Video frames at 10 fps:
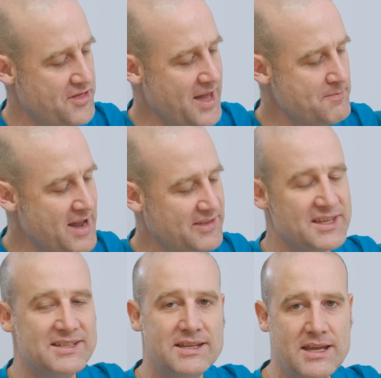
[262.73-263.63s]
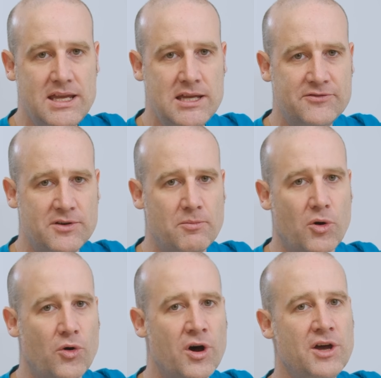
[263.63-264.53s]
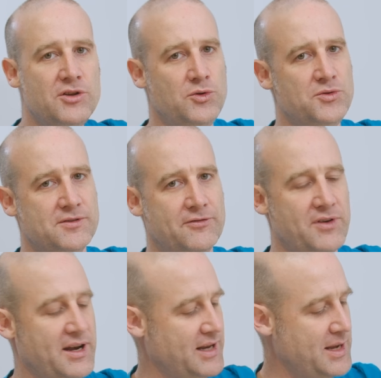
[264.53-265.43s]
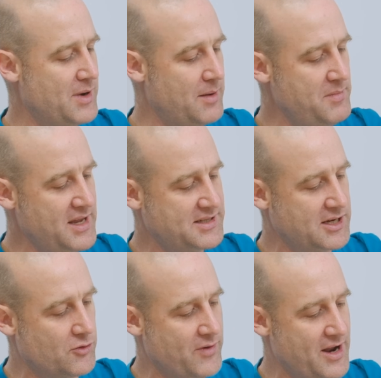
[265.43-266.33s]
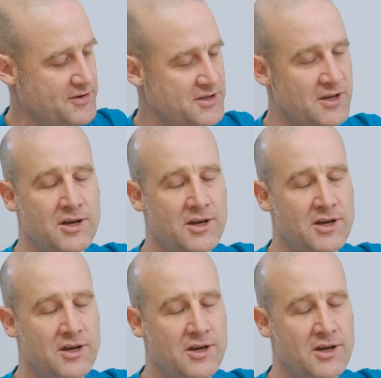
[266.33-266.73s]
They make this even more user-friendly by messing around